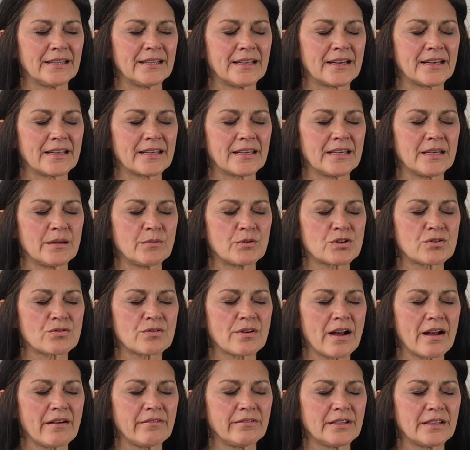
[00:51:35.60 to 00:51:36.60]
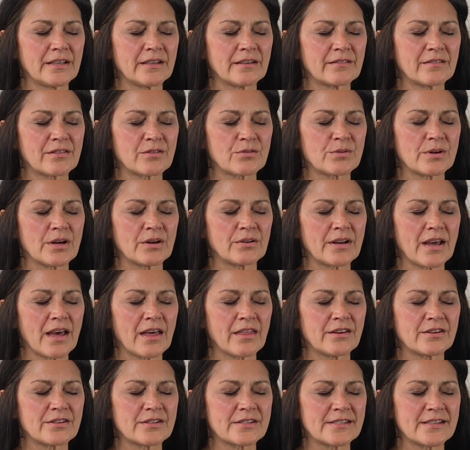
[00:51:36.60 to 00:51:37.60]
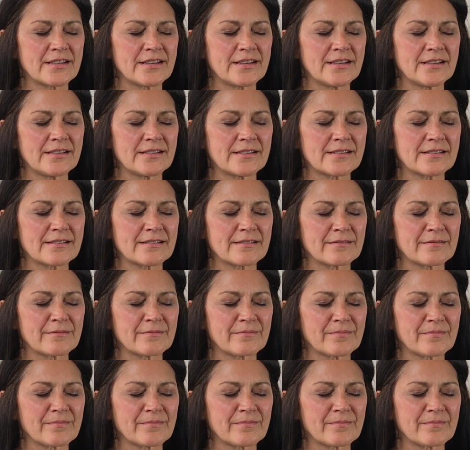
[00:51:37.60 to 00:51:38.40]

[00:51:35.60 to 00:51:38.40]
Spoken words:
let it keep traveling throughout other cities,